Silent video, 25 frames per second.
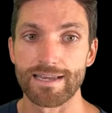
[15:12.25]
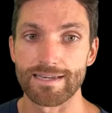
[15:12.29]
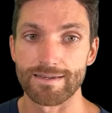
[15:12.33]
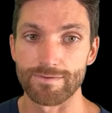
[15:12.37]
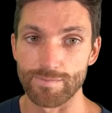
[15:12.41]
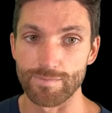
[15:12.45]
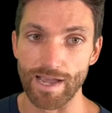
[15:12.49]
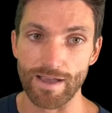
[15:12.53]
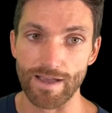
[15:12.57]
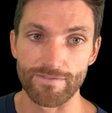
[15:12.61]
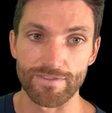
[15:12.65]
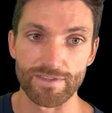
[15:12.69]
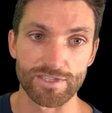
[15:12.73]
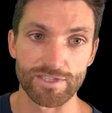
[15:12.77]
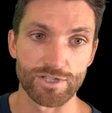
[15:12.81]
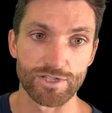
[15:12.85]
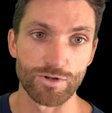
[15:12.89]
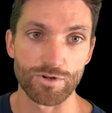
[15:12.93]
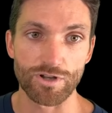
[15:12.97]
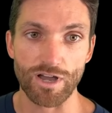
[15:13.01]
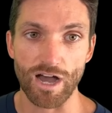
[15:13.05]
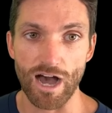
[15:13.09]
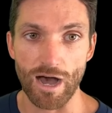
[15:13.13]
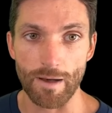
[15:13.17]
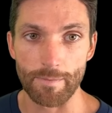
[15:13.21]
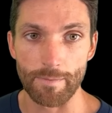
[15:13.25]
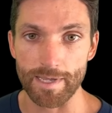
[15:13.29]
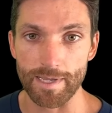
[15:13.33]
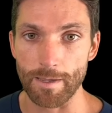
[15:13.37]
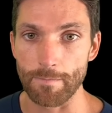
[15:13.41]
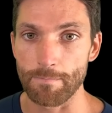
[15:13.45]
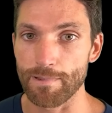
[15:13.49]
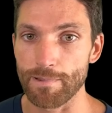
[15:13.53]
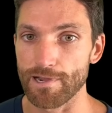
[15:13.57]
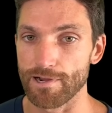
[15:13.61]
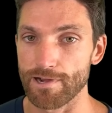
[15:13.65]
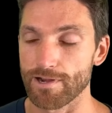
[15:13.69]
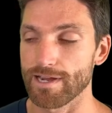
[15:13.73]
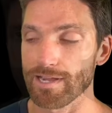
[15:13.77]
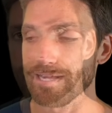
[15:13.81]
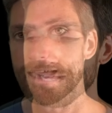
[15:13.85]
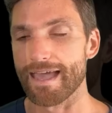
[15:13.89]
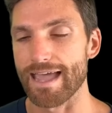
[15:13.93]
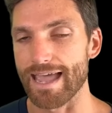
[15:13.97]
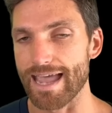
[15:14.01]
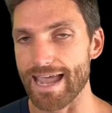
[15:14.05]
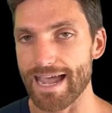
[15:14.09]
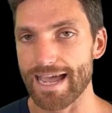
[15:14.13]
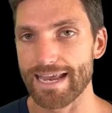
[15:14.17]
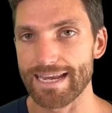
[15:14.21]
We have this new comet
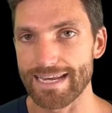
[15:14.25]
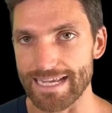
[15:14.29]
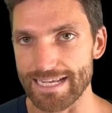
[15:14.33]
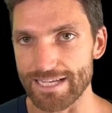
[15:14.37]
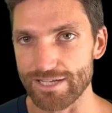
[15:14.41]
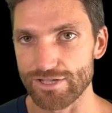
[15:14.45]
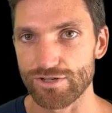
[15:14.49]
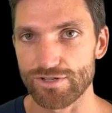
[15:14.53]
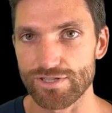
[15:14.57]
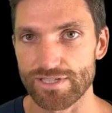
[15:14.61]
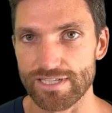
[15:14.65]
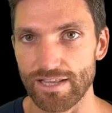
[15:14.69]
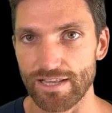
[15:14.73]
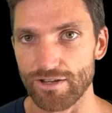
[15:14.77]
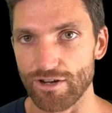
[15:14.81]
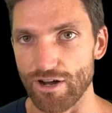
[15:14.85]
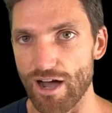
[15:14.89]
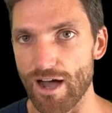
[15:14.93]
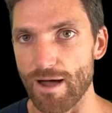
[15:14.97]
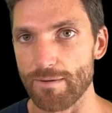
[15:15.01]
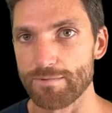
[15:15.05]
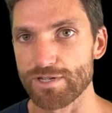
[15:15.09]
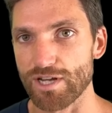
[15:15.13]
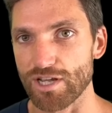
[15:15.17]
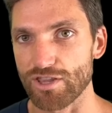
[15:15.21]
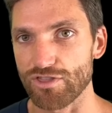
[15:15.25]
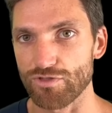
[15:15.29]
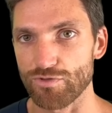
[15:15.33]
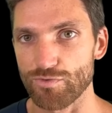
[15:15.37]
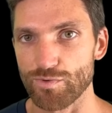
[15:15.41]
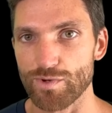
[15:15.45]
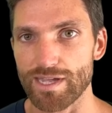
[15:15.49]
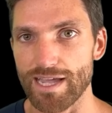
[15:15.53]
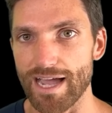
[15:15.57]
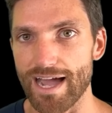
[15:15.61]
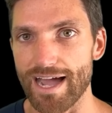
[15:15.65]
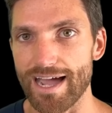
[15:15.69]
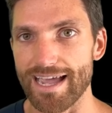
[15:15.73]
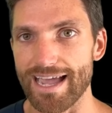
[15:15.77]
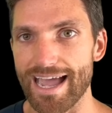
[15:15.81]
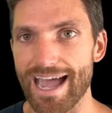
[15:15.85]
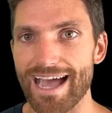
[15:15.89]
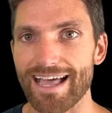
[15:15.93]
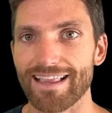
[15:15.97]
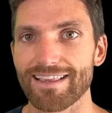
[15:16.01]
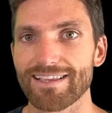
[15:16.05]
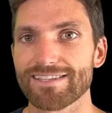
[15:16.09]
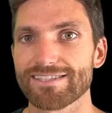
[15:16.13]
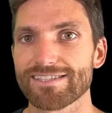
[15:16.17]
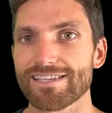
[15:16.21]
appearing and interstellar object 3I
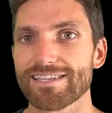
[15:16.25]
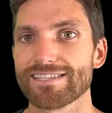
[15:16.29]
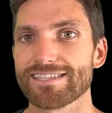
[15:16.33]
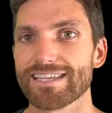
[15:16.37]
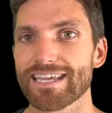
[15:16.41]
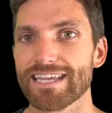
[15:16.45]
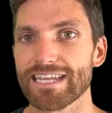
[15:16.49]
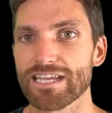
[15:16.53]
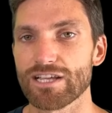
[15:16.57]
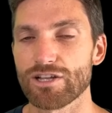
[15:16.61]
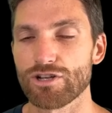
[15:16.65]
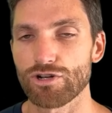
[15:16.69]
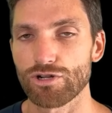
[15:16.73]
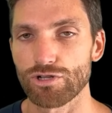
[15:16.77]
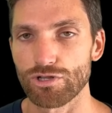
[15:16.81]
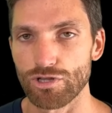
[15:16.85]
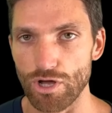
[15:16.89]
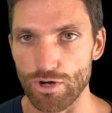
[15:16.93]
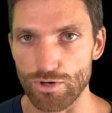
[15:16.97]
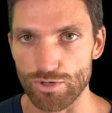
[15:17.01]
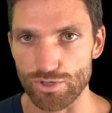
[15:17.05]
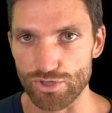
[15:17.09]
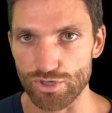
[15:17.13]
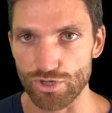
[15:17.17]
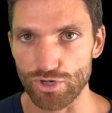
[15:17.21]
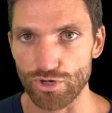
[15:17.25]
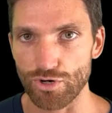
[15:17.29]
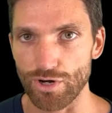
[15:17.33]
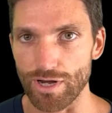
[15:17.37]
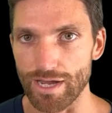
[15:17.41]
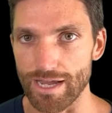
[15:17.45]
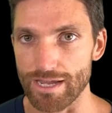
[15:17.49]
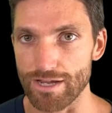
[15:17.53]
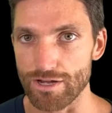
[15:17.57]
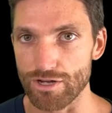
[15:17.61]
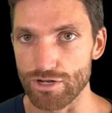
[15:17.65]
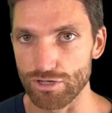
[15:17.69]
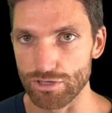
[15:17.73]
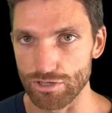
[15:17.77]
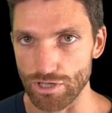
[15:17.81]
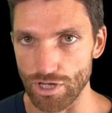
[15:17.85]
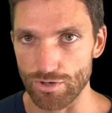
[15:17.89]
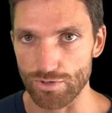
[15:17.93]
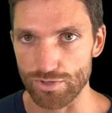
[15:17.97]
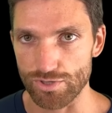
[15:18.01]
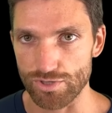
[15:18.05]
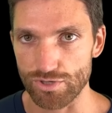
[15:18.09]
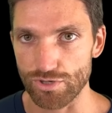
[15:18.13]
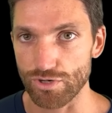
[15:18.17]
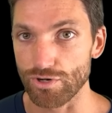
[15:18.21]
Atlas is getting closer and
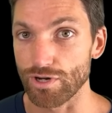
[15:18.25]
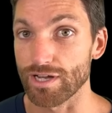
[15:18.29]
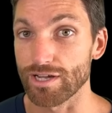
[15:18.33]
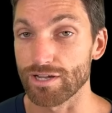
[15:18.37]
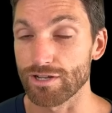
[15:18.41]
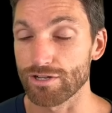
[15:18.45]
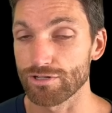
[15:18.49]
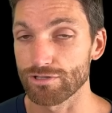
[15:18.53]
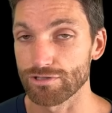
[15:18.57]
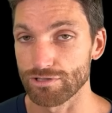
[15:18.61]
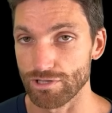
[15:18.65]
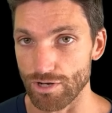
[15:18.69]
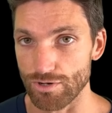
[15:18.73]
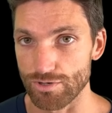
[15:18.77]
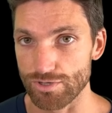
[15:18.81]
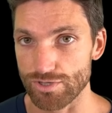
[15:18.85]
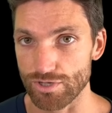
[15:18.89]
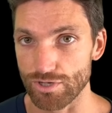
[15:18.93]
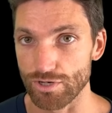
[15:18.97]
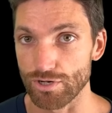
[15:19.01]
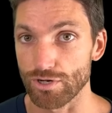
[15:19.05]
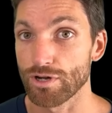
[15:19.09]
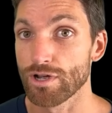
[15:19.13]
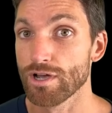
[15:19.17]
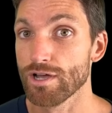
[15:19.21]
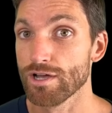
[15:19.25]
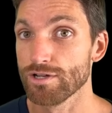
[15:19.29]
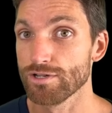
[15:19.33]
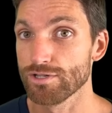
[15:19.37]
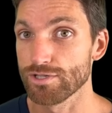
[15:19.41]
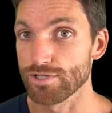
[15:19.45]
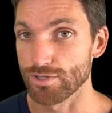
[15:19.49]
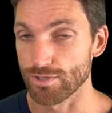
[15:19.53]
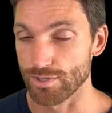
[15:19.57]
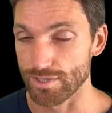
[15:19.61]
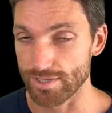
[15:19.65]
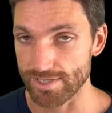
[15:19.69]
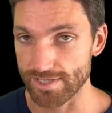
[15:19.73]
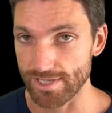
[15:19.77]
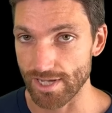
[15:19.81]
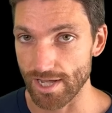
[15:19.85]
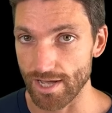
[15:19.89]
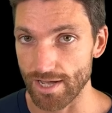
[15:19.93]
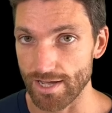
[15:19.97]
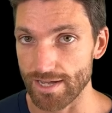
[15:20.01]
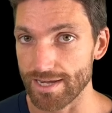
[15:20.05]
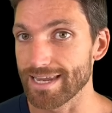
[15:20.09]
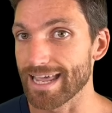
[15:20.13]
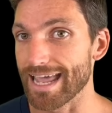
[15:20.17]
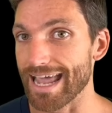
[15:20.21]
closer and closer to the
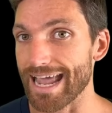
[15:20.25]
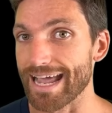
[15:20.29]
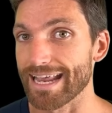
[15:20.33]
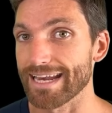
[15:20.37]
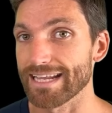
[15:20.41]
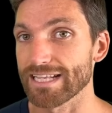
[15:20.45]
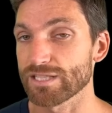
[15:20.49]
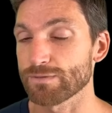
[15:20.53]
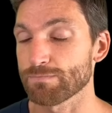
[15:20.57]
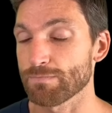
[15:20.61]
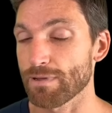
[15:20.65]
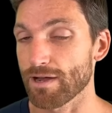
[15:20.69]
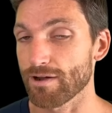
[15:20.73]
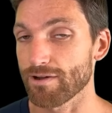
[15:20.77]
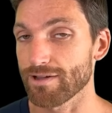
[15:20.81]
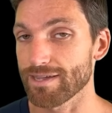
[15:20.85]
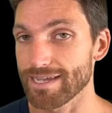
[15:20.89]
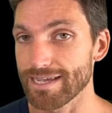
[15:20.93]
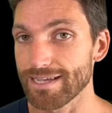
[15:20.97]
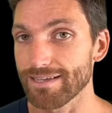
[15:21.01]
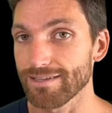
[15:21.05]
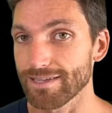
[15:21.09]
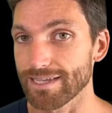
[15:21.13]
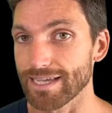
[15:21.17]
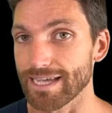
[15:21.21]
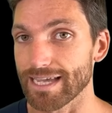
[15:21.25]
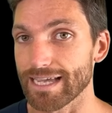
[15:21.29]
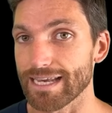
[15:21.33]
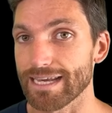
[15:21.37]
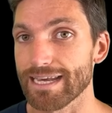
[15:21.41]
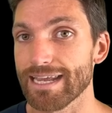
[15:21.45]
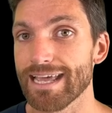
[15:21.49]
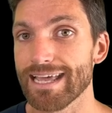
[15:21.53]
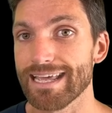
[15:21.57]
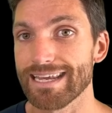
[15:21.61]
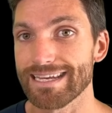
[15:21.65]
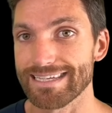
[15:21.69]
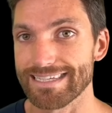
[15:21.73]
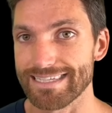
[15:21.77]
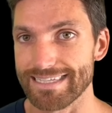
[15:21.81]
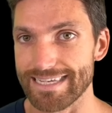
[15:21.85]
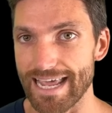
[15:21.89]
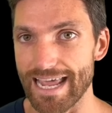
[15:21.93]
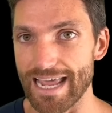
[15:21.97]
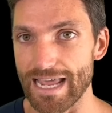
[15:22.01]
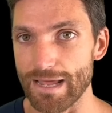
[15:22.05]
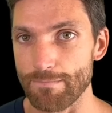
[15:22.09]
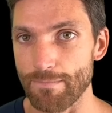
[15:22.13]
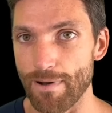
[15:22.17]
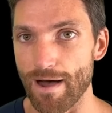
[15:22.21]
sun and its perihelion
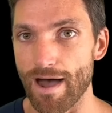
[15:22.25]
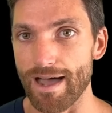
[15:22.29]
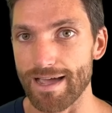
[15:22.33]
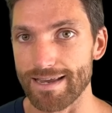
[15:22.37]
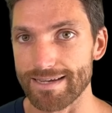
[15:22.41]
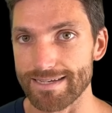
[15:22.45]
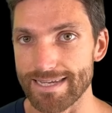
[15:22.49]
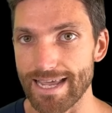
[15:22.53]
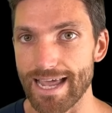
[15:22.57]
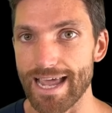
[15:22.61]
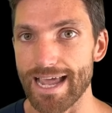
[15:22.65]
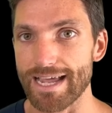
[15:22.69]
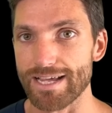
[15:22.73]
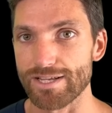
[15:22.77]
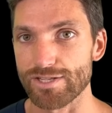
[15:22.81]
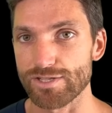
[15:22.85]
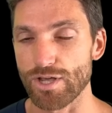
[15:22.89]
day by day.